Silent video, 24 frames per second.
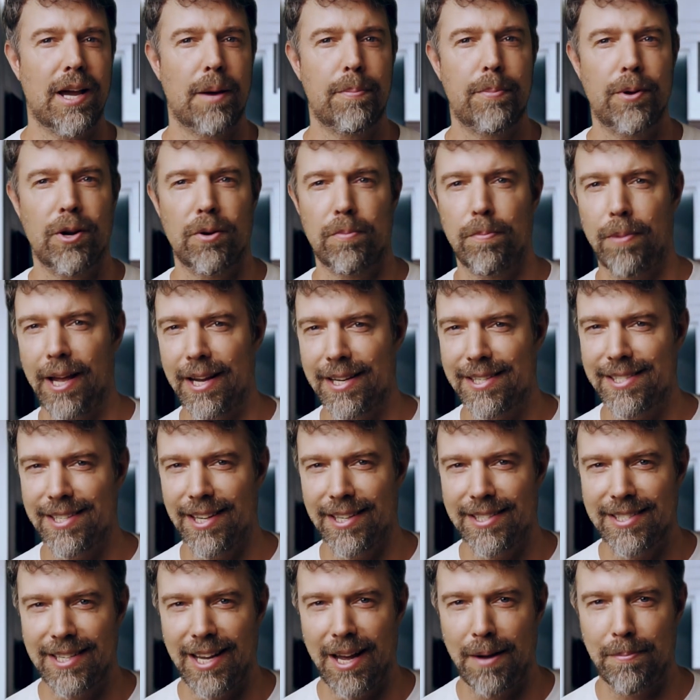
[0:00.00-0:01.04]
up your Plex
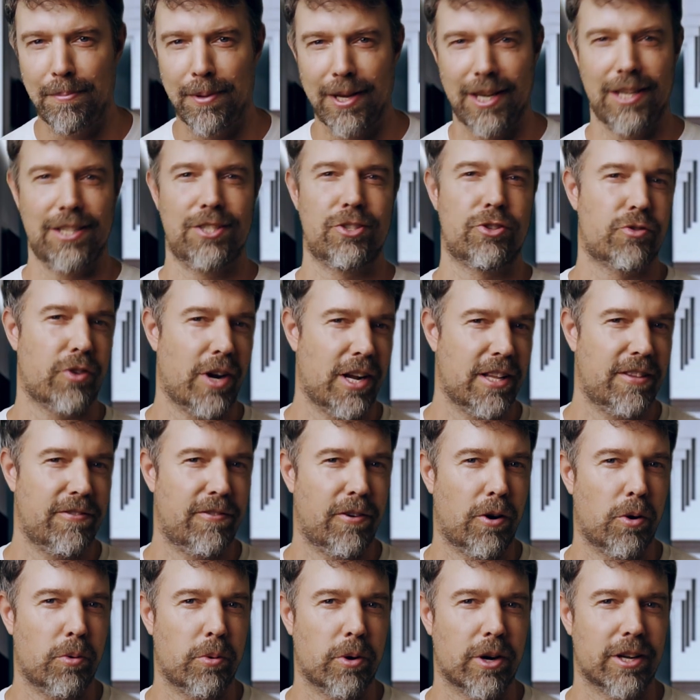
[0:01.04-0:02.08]
setup is
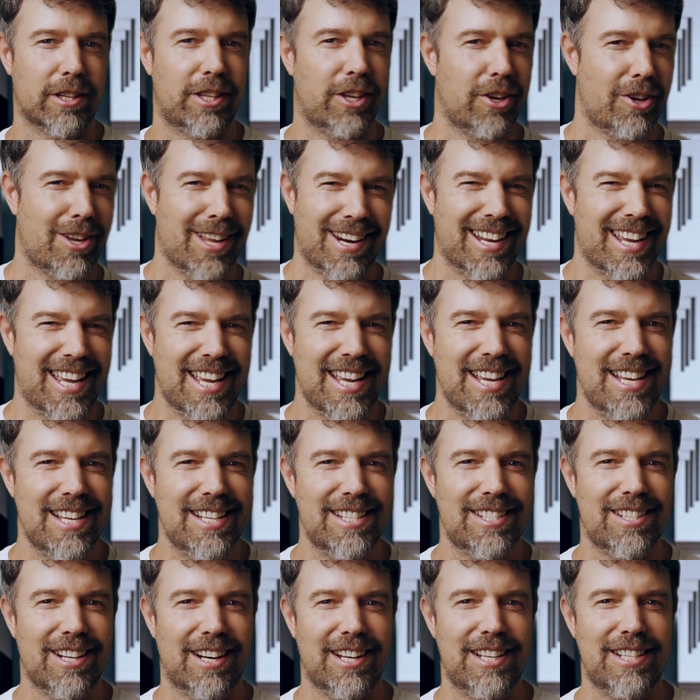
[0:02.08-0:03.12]
straightforward. You can
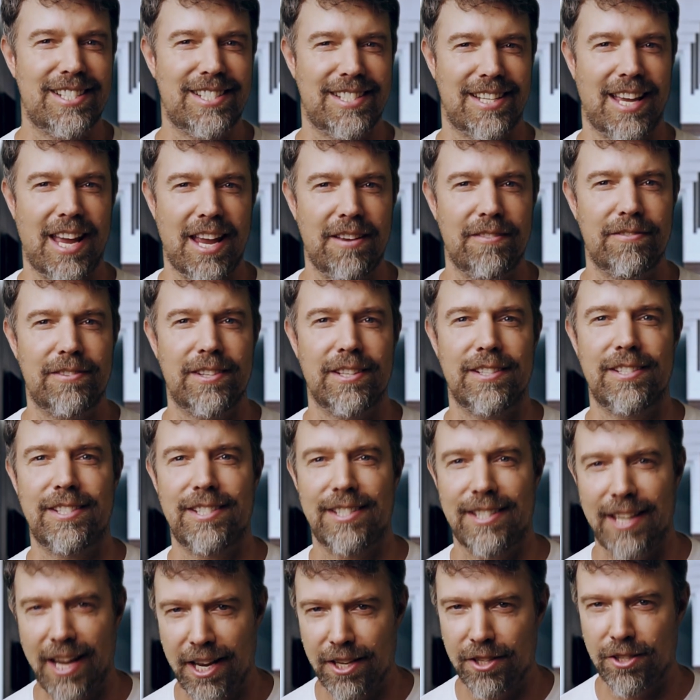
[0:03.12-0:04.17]
easily save the
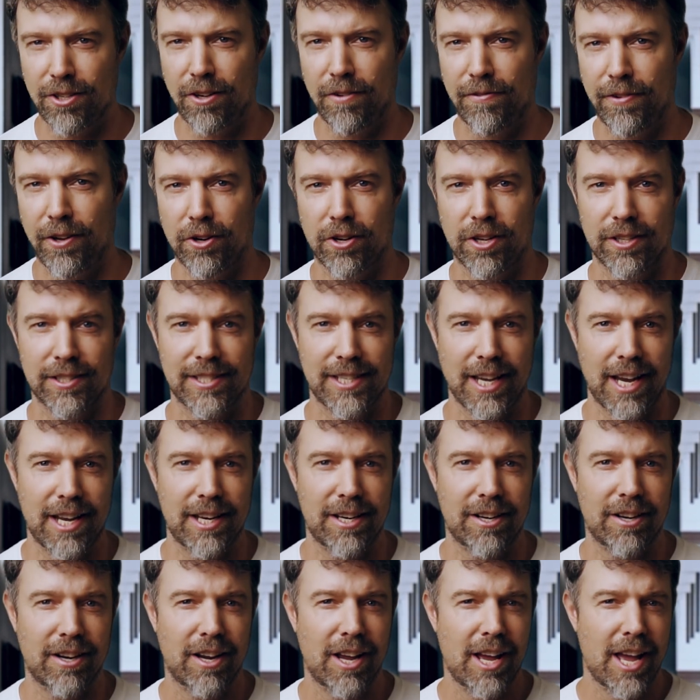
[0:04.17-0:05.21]
state of your
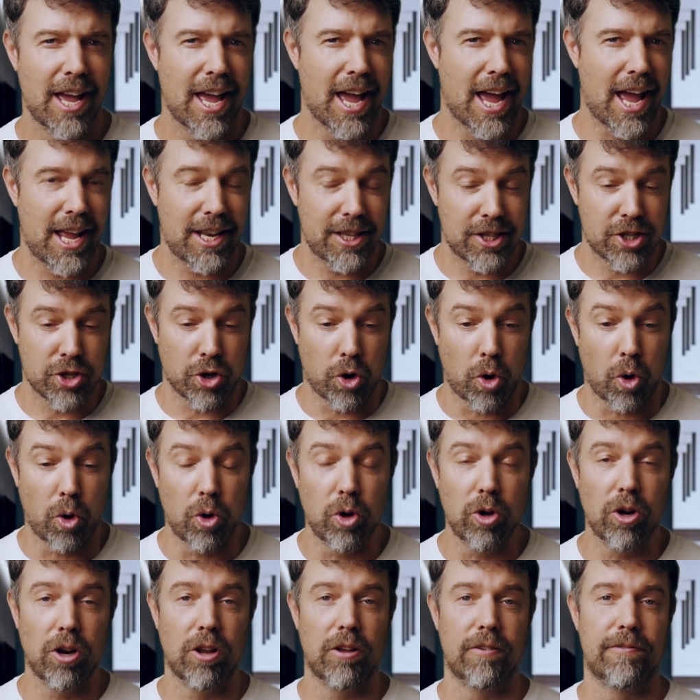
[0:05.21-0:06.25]
container and
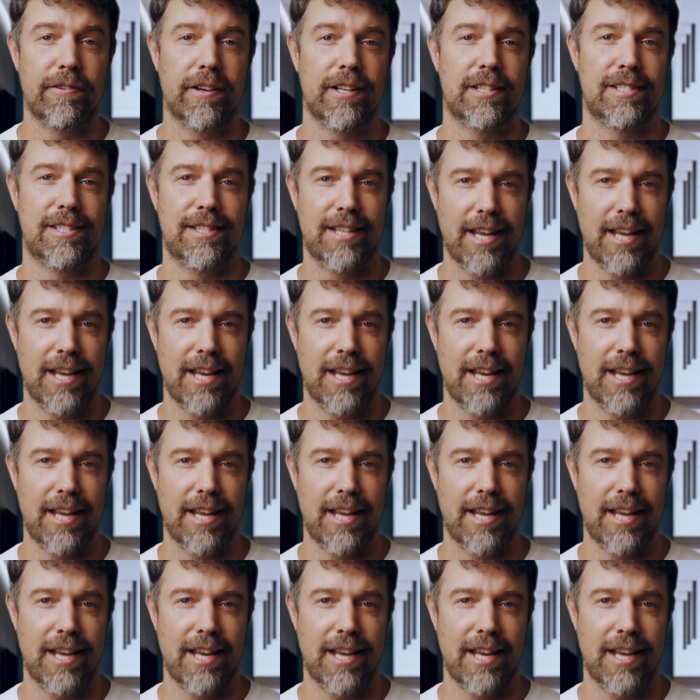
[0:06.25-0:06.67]
all of its